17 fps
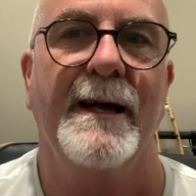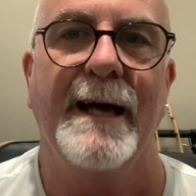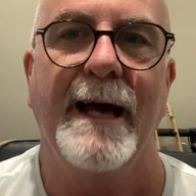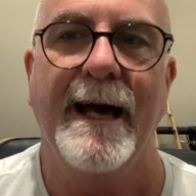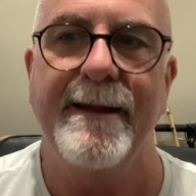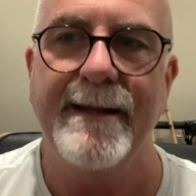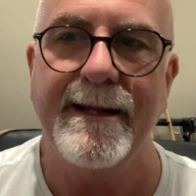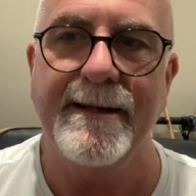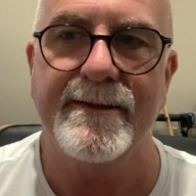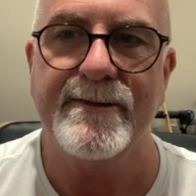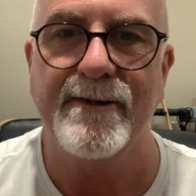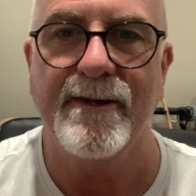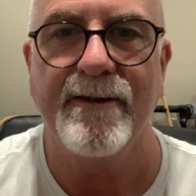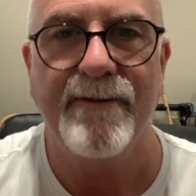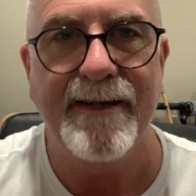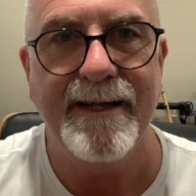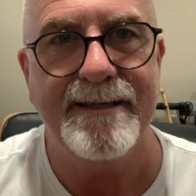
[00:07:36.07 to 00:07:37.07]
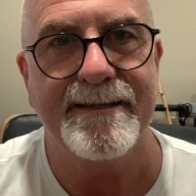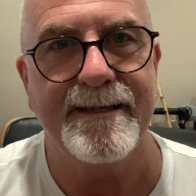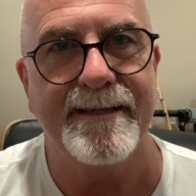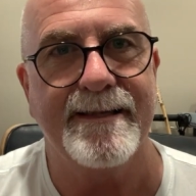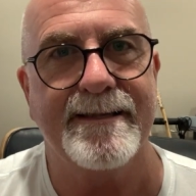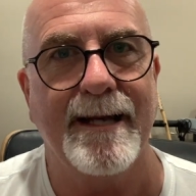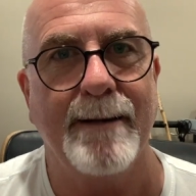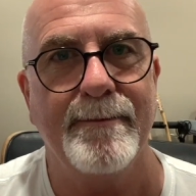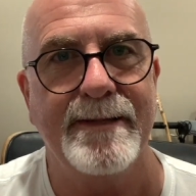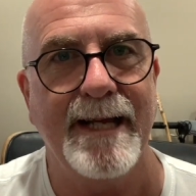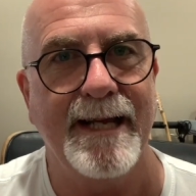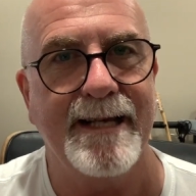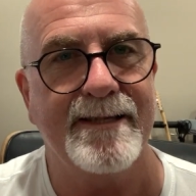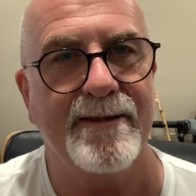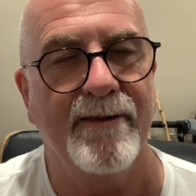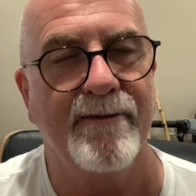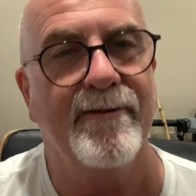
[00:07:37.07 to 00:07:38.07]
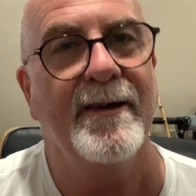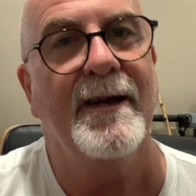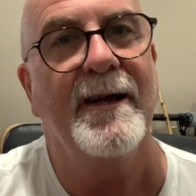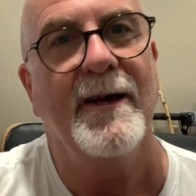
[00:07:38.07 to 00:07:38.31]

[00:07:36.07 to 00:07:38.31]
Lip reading: And that sort of hints at the subtext of,